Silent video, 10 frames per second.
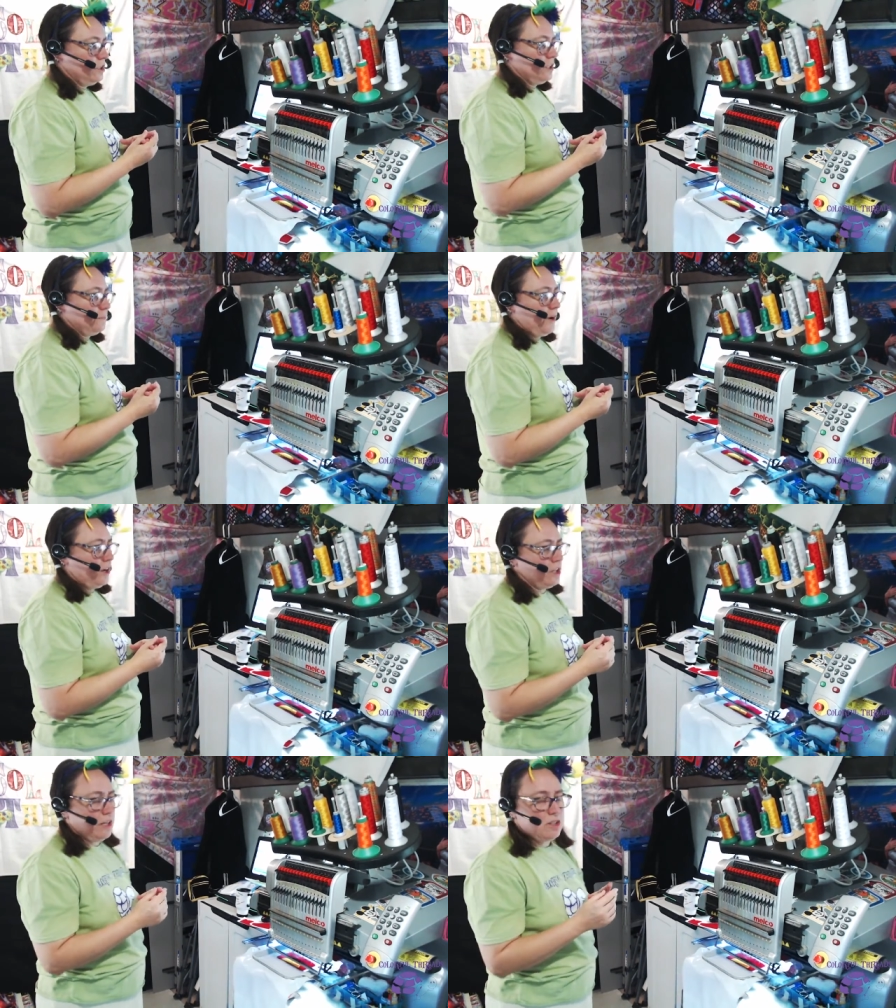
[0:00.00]
this
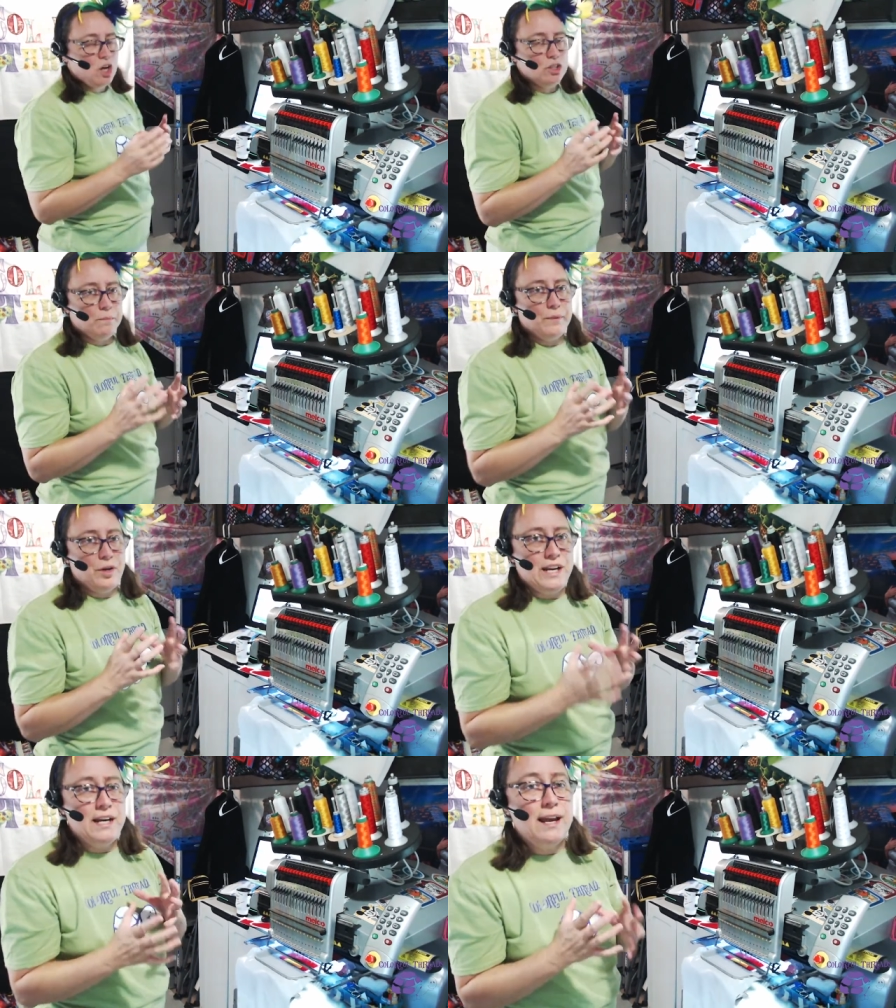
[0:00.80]
project on your
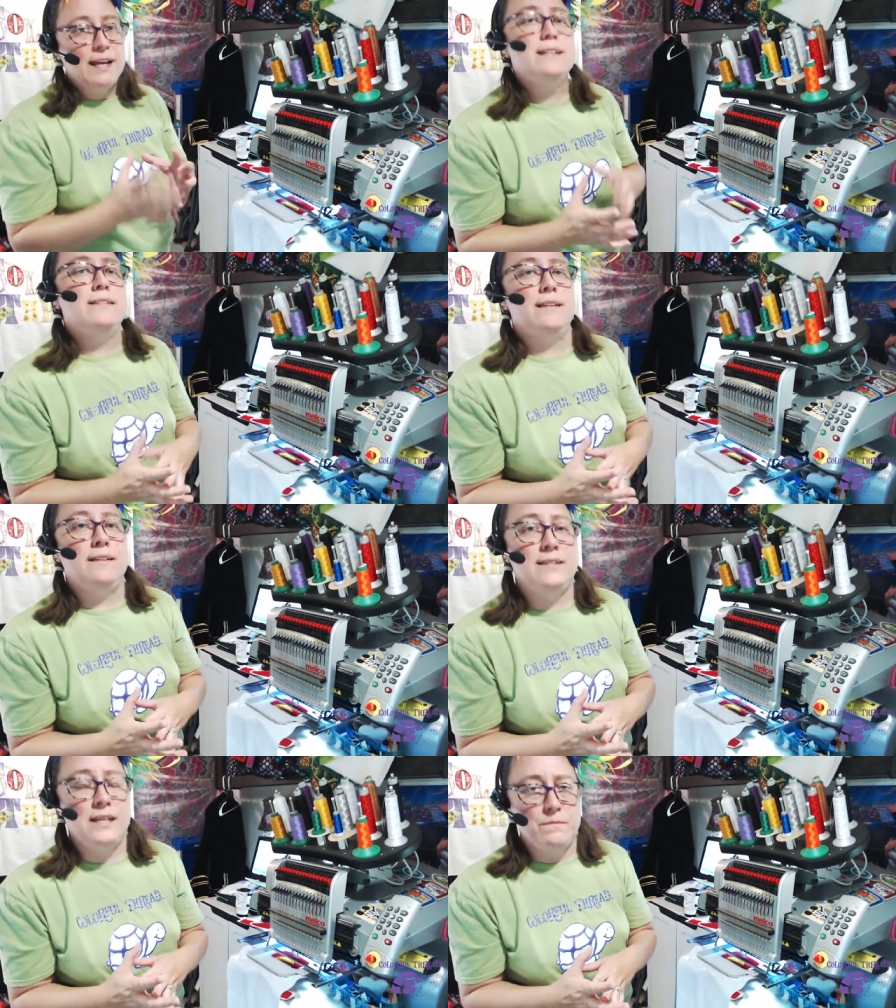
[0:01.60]
Bernina
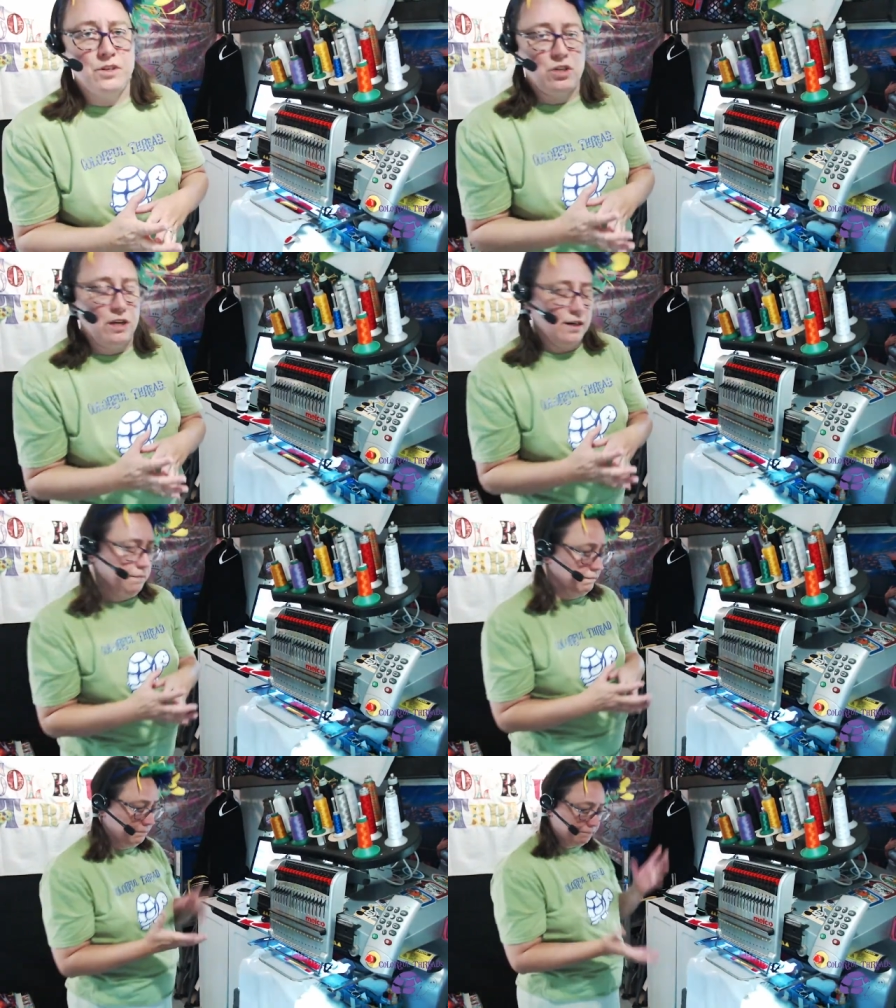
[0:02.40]
E16
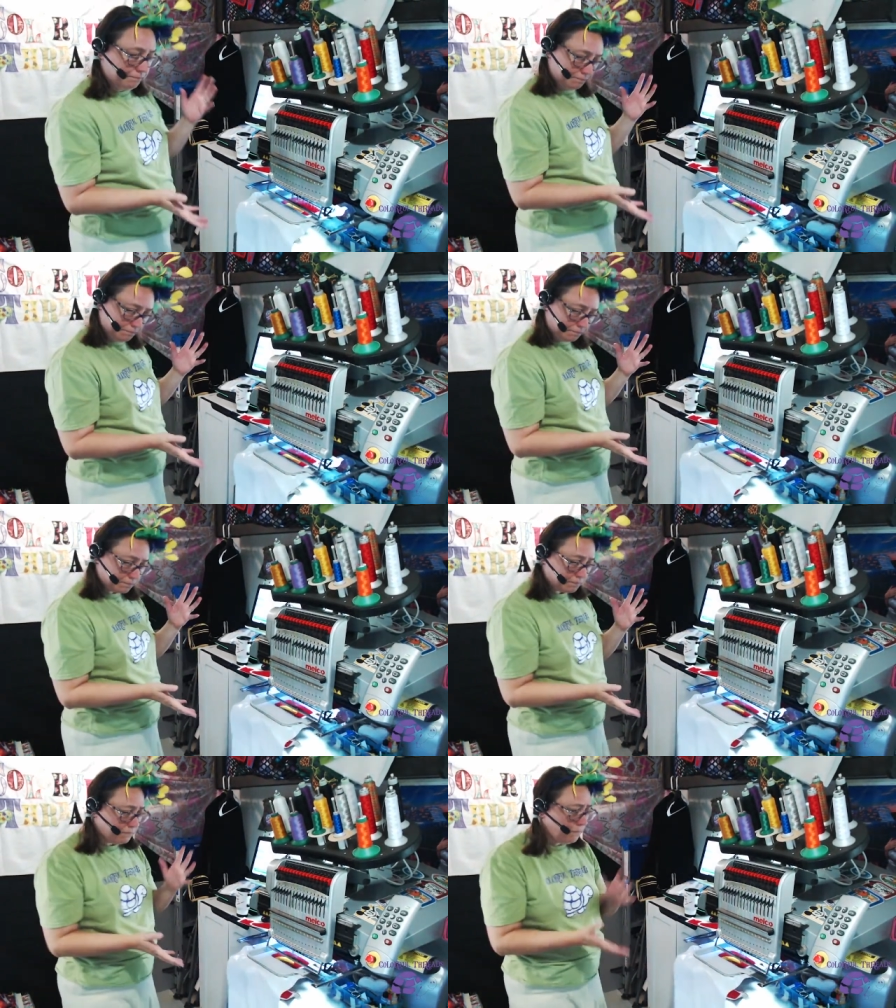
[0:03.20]
machine
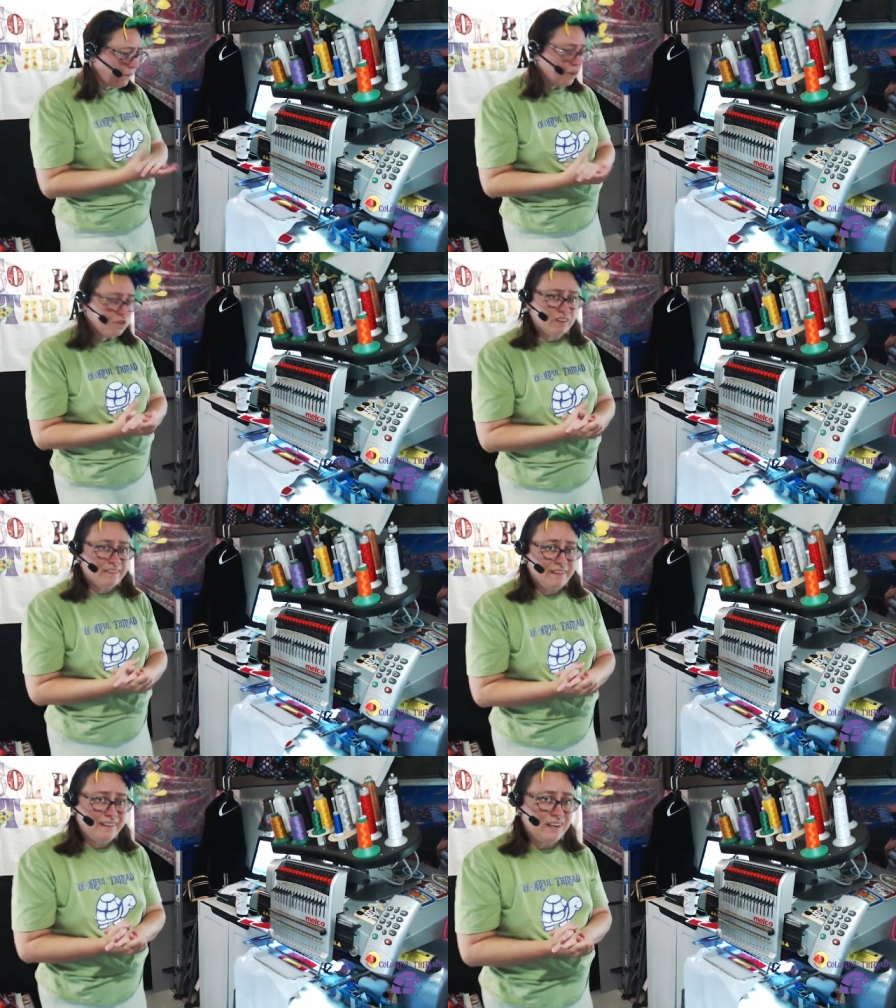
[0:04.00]
just as